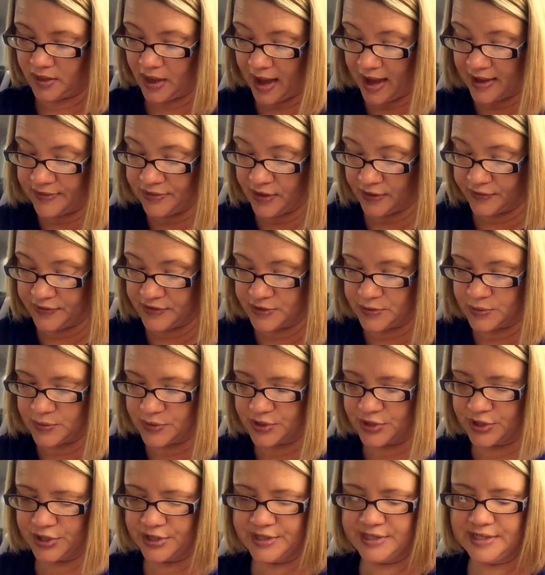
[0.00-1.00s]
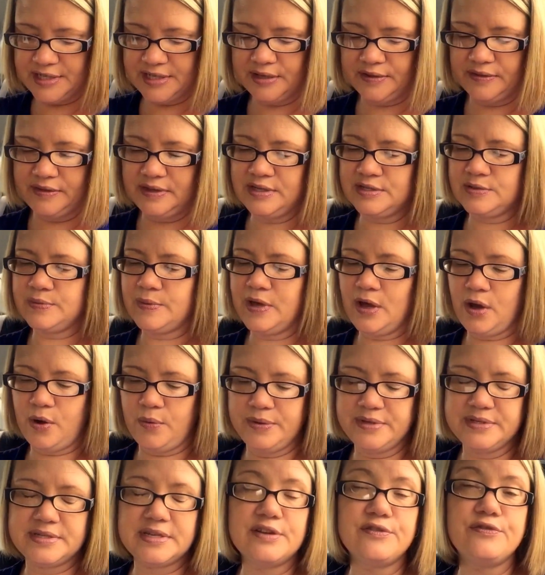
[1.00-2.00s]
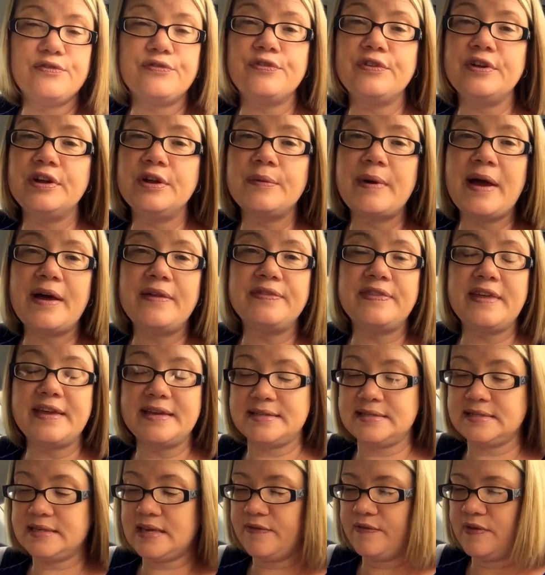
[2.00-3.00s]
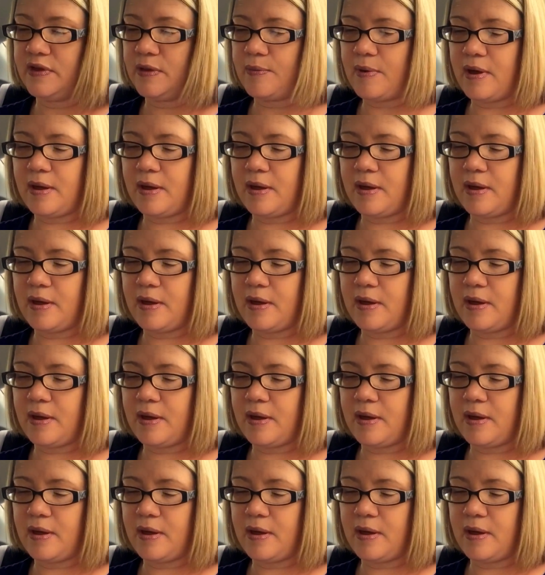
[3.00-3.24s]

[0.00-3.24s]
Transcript: I thought this was a good deal. These we always get free around Thanksgiving,